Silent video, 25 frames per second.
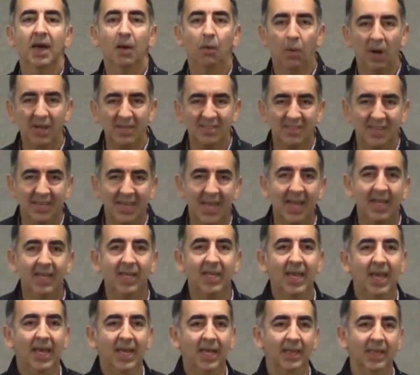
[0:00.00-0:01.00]
once again,
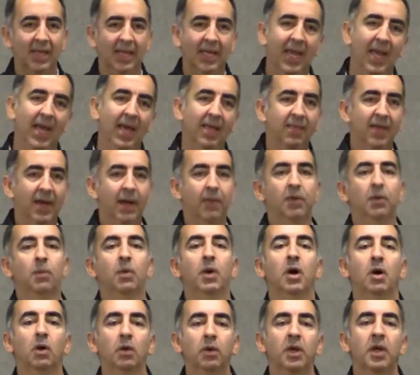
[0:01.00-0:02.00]
kicking the can down the
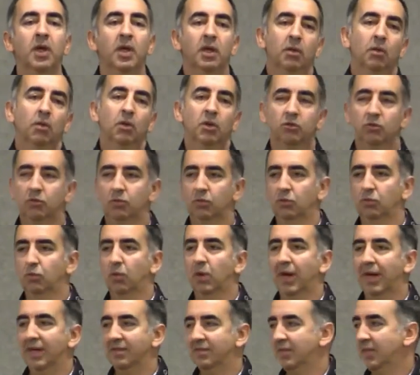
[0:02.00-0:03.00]
road, which was
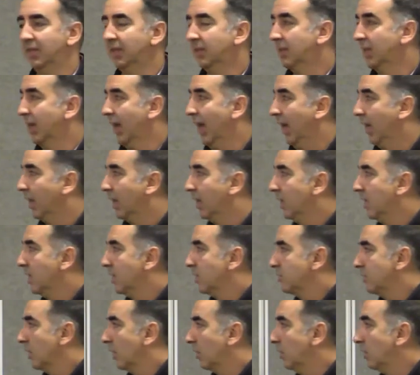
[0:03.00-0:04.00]
what I see today.
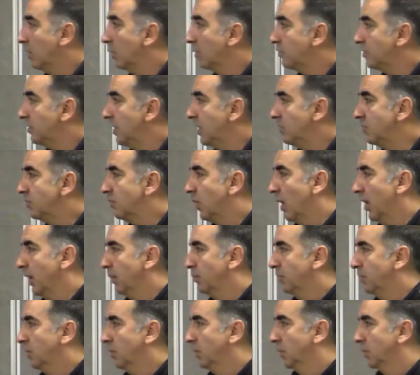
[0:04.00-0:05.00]
So you will see
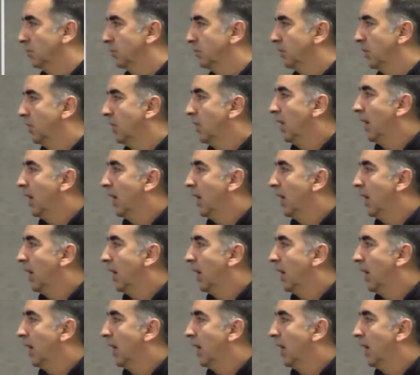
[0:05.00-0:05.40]
startup schools.